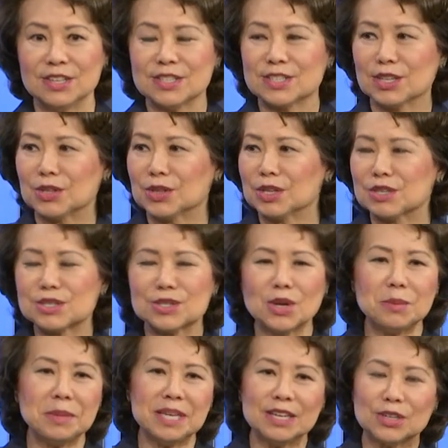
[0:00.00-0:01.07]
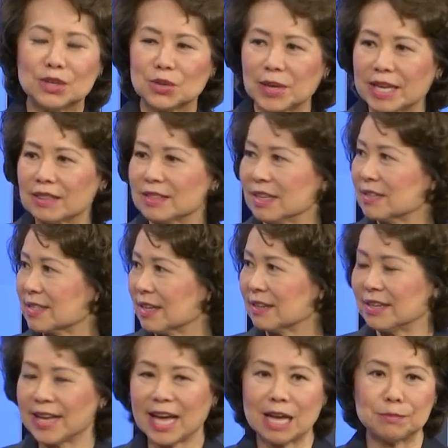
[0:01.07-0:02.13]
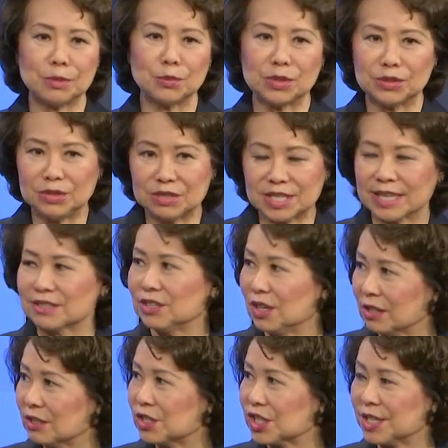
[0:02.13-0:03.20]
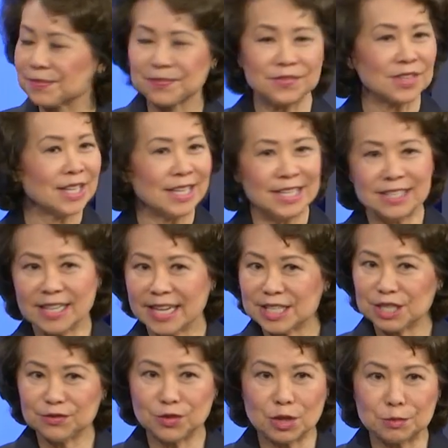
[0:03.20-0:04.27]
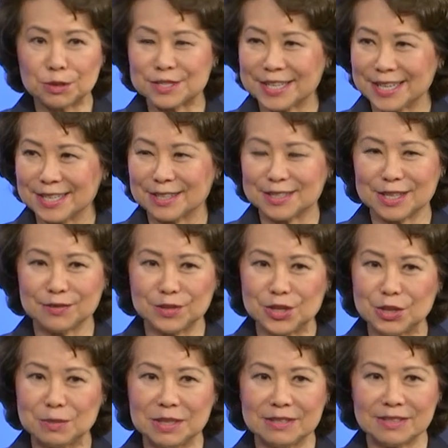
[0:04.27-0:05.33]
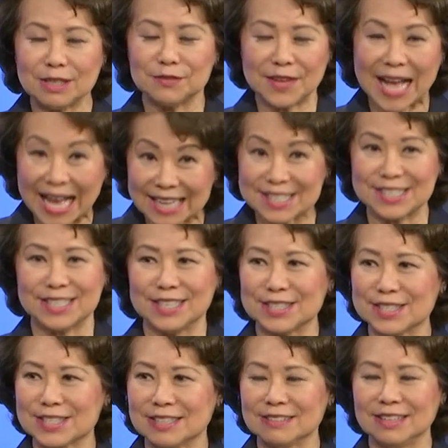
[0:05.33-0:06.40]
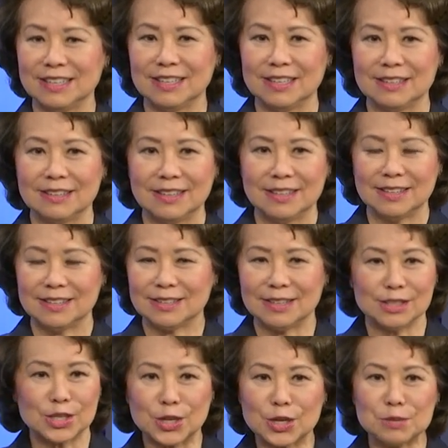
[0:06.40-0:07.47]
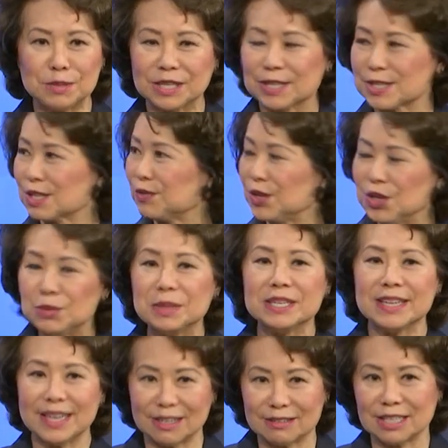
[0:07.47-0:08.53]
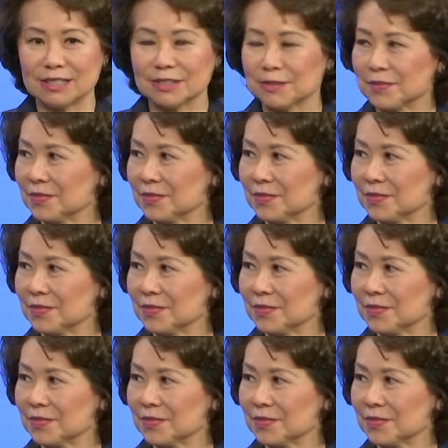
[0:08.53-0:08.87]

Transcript: So there's so many great things that can happen with new technology. ninety-four percent of human of accidents occur because of human error.